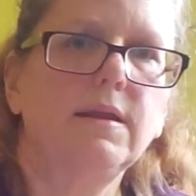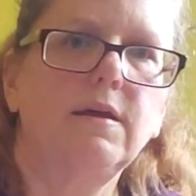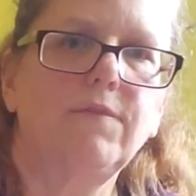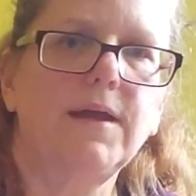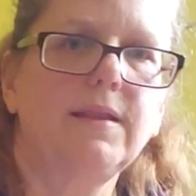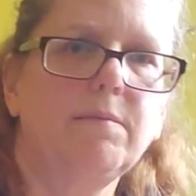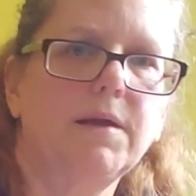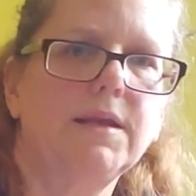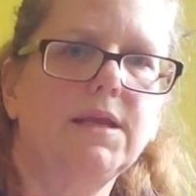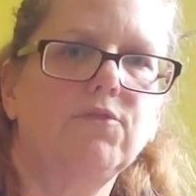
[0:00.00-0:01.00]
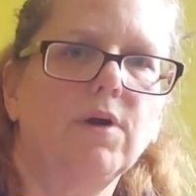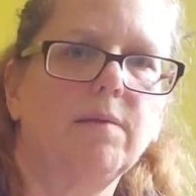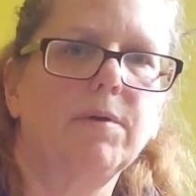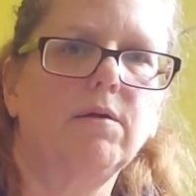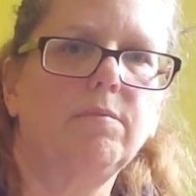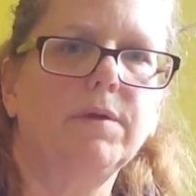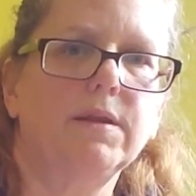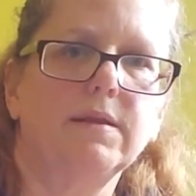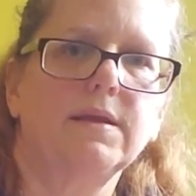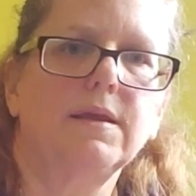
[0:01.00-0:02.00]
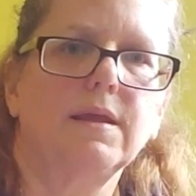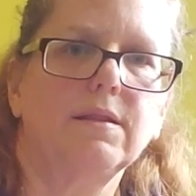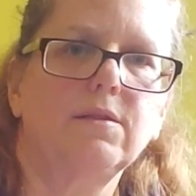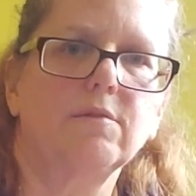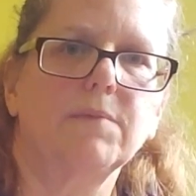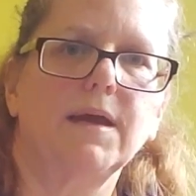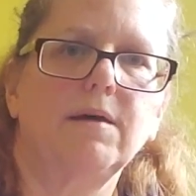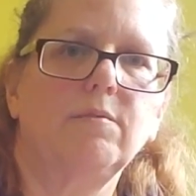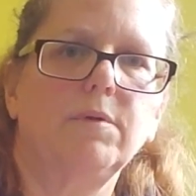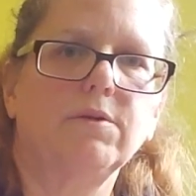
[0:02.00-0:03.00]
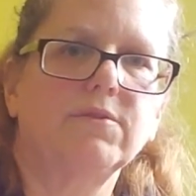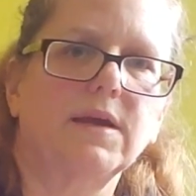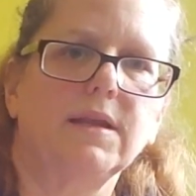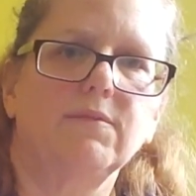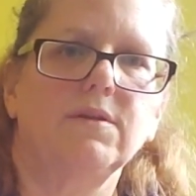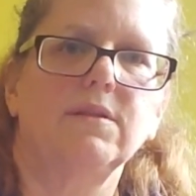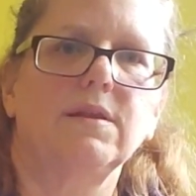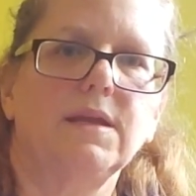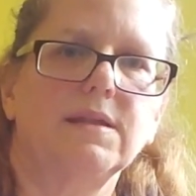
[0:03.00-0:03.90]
Now if I let my knee drop open, look, my elbow's not even to the knee.